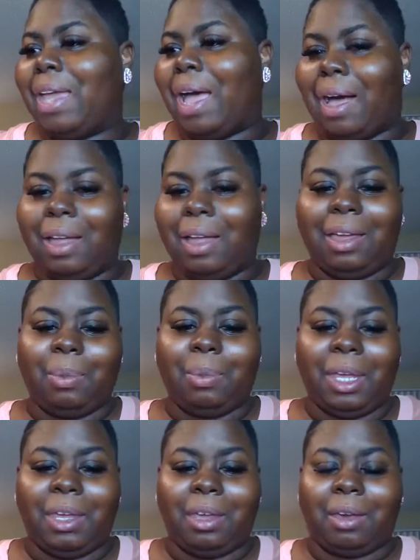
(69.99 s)
I am
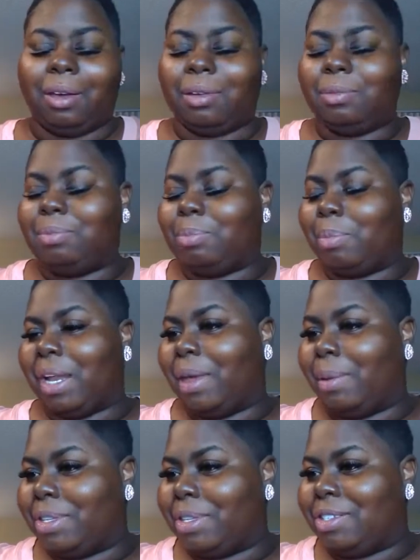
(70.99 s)
here. My
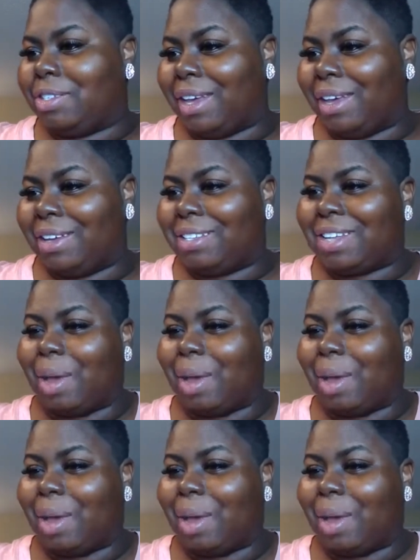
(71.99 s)
name is Jazz.